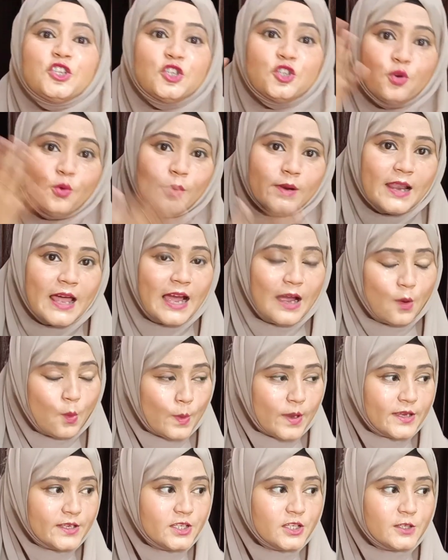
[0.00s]
to
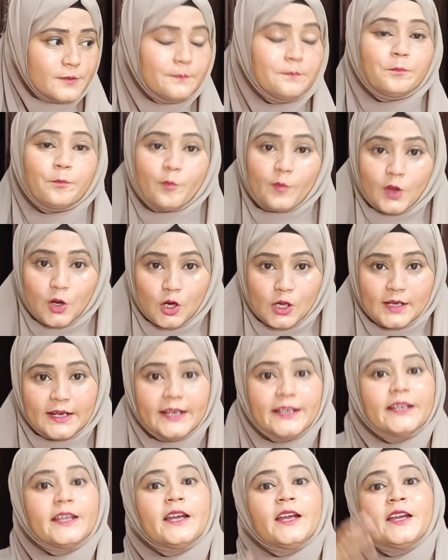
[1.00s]
language. All
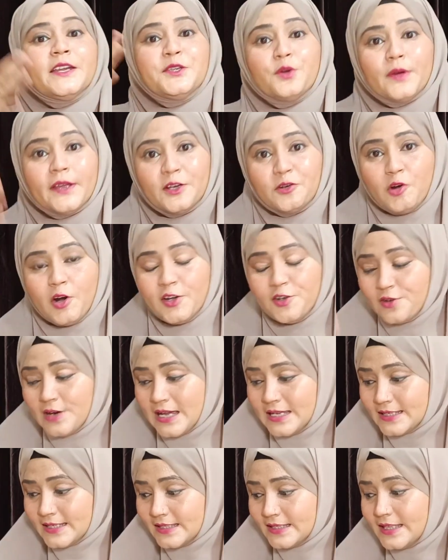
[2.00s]
right, you cannot
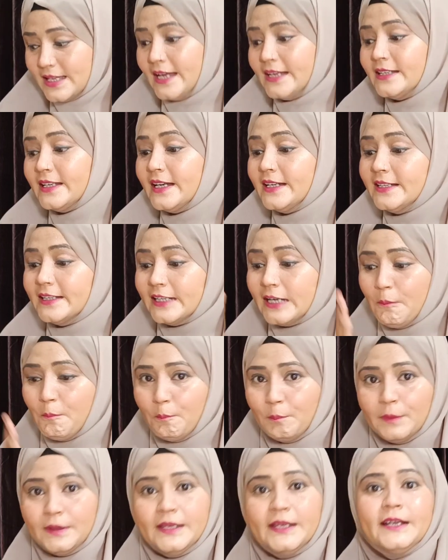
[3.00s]
translate it
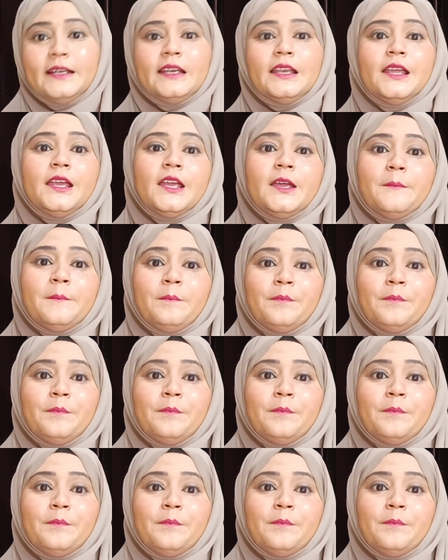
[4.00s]
completely,